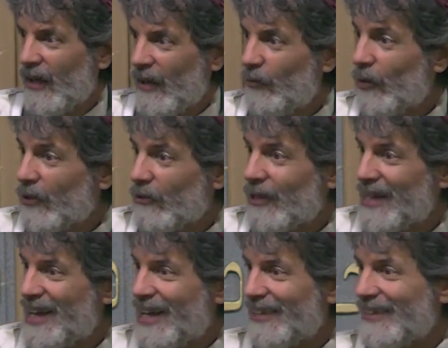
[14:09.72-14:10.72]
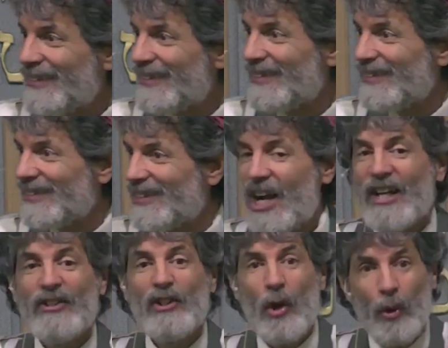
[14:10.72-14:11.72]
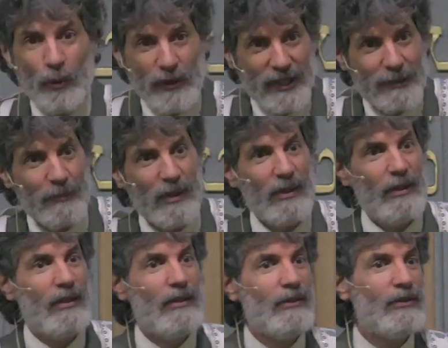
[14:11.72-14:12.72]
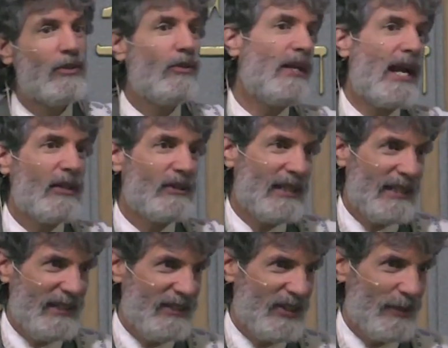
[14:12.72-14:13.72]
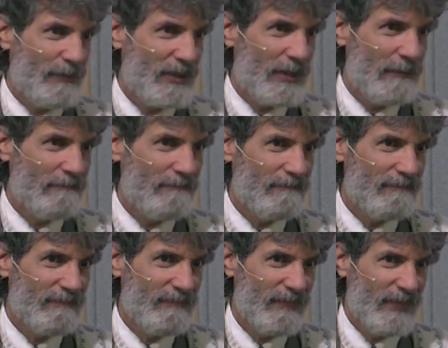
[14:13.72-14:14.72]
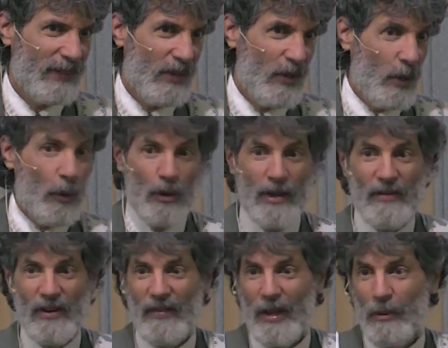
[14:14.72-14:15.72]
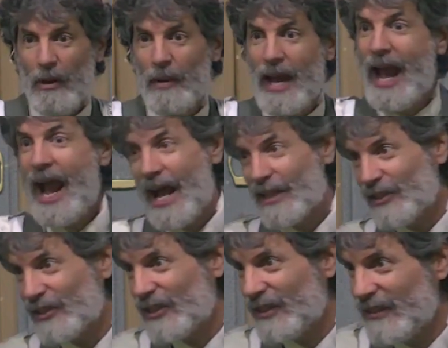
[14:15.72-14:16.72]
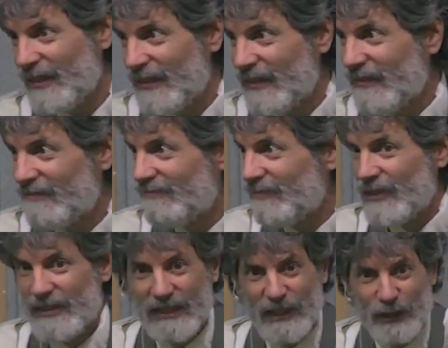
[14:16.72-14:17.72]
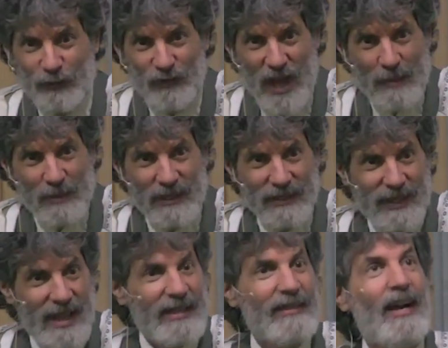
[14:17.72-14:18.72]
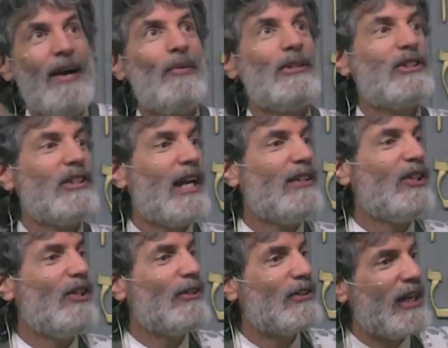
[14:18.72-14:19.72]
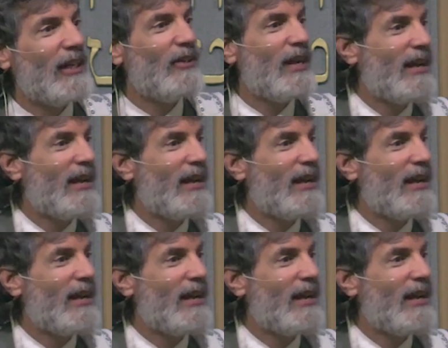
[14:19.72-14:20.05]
and whether or not God told him to go down to Egypt. Or even if Abraham asked, he said, There's a famine in the land, God, what should I do? Should I go